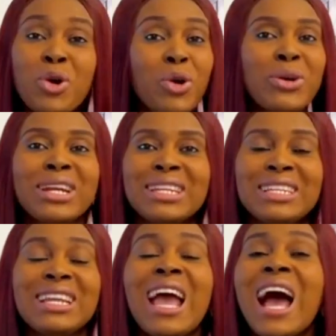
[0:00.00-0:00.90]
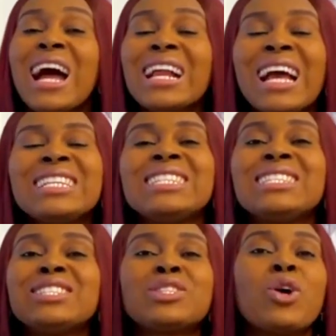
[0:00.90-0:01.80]
currently. And guys,
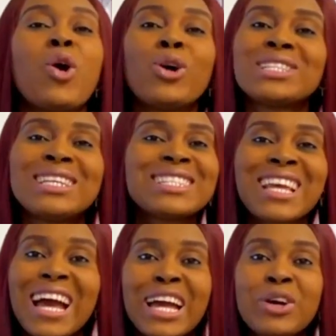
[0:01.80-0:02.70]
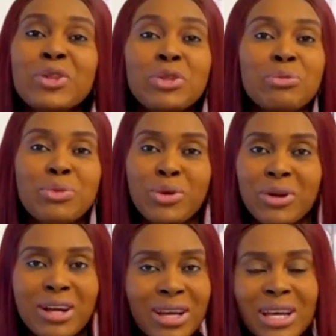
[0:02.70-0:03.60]
this is the hottest guy on the
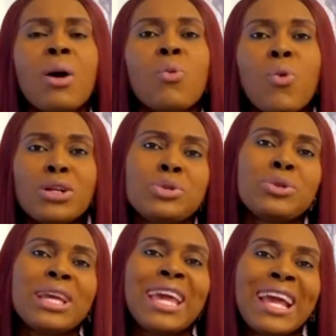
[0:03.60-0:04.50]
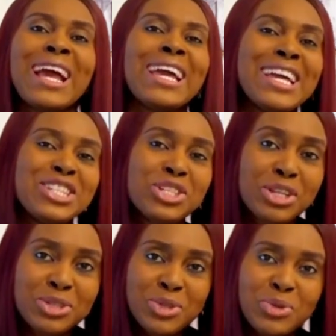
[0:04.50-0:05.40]
block. Now, what do the AI
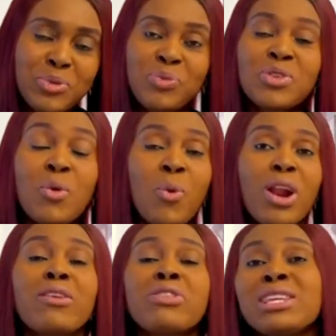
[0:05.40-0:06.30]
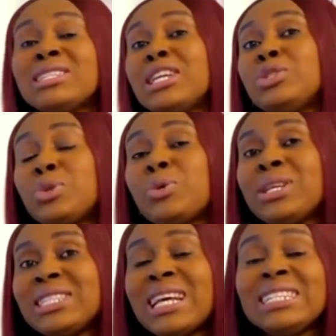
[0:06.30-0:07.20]
engineers do? One of the things they do
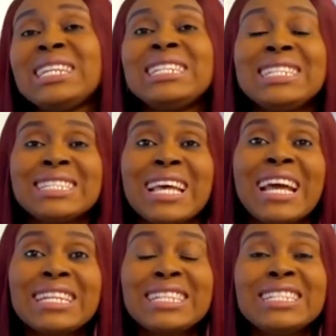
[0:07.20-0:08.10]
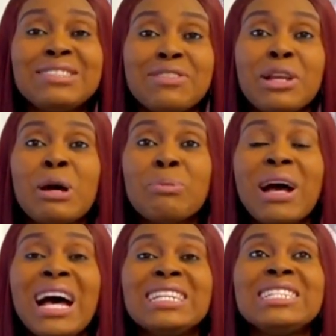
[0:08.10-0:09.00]
is that they design, they develop,
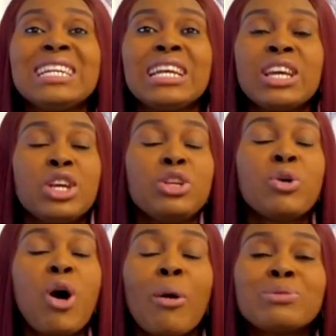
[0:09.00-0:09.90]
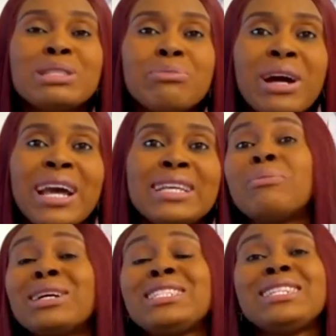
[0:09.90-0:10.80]
and they, you know, optimize
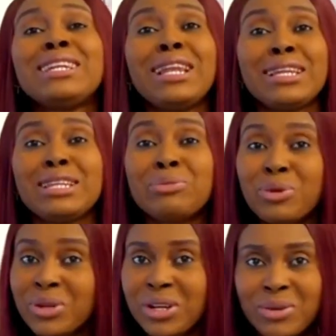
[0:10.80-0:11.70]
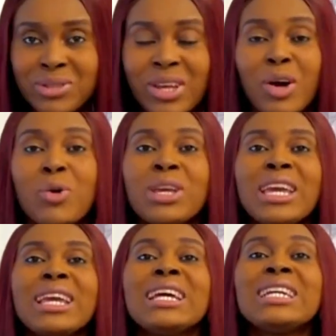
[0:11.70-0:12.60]
machine learning models. Okay.